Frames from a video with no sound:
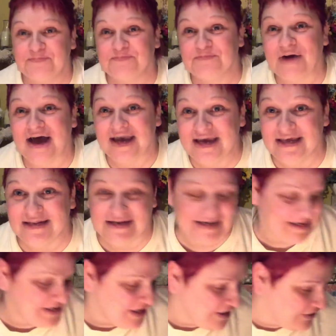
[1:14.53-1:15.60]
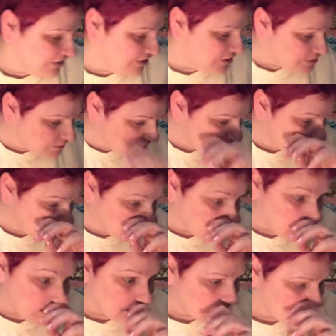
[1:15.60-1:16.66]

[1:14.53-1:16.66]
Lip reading: my Indian heritage, was the dark